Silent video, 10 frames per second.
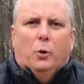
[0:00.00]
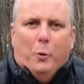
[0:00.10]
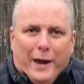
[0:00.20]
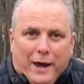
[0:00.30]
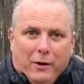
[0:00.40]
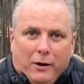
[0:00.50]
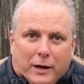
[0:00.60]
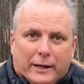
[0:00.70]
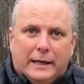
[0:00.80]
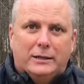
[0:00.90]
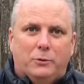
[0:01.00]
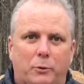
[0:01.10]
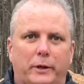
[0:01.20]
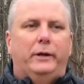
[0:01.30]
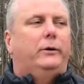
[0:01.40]
Well, guess what
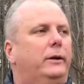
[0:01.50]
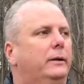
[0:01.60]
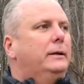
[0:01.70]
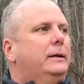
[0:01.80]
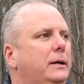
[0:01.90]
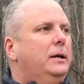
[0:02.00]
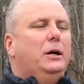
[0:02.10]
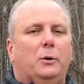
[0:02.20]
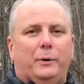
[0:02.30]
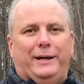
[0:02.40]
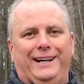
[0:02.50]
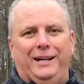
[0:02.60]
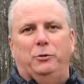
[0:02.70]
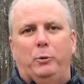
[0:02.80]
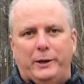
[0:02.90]
we're doing? We're
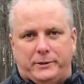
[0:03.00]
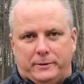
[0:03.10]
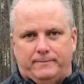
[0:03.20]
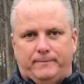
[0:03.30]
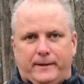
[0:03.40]
getting into winter,